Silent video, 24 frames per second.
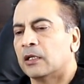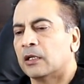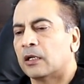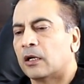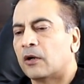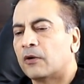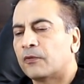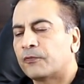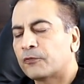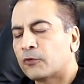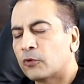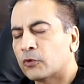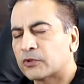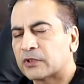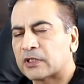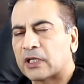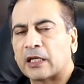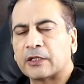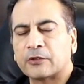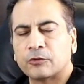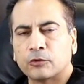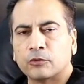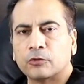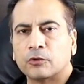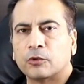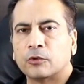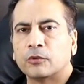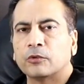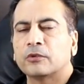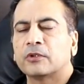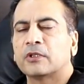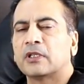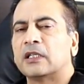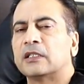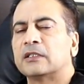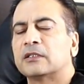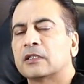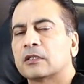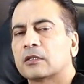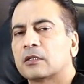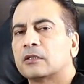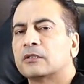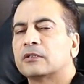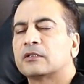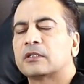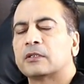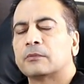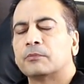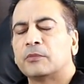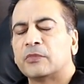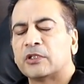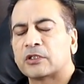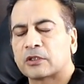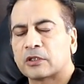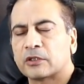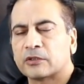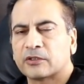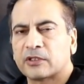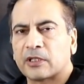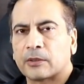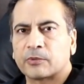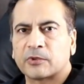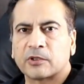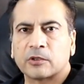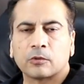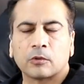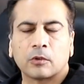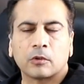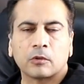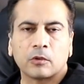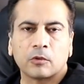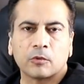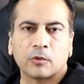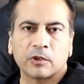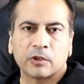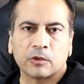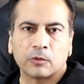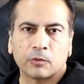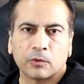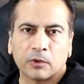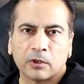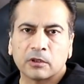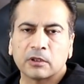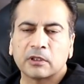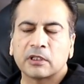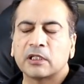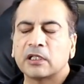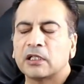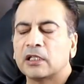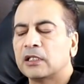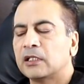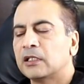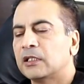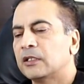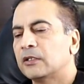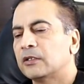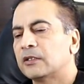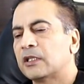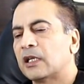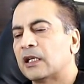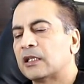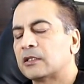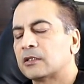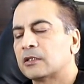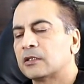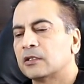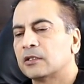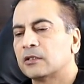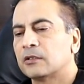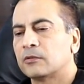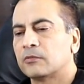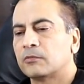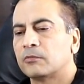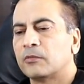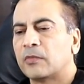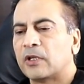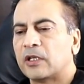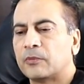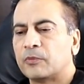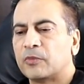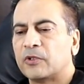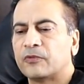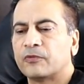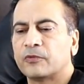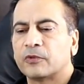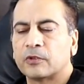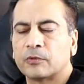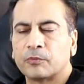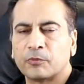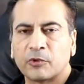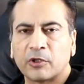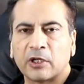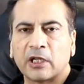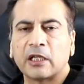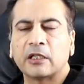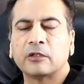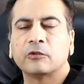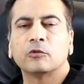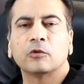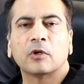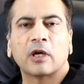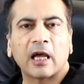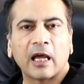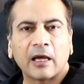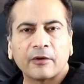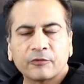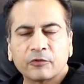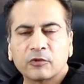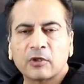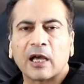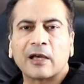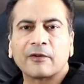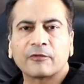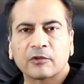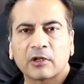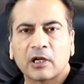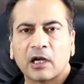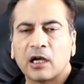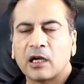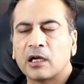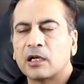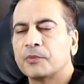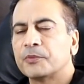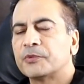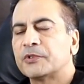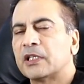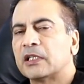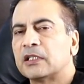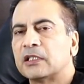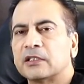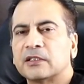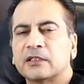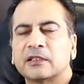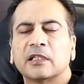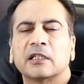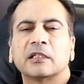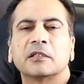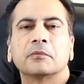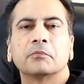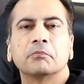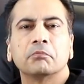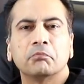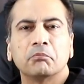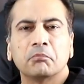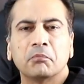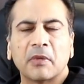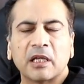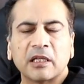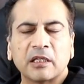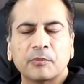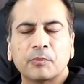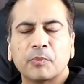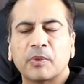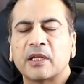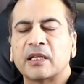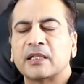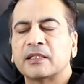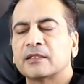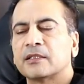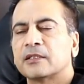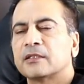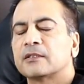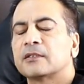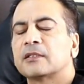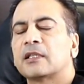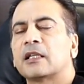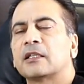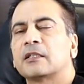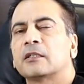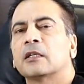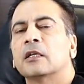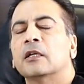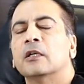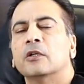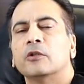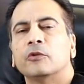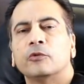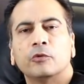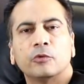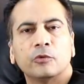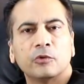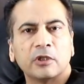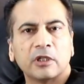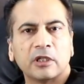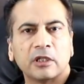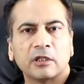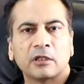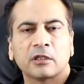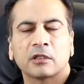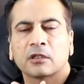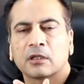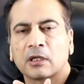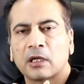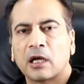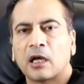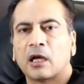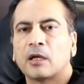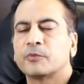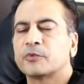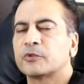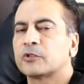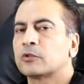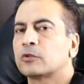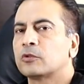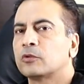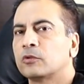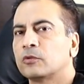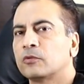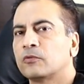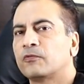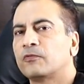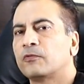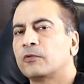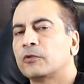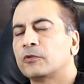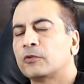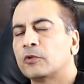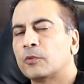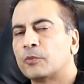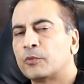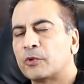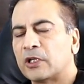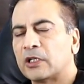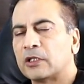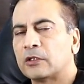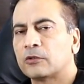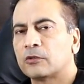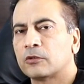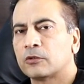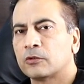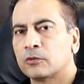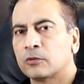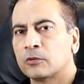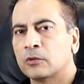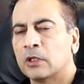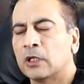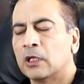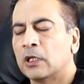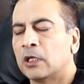Of course, I do know there's a misconception all over the world nearly that maybe for the brain you have to have carbs, and it's said many places that you need carbs for your brain to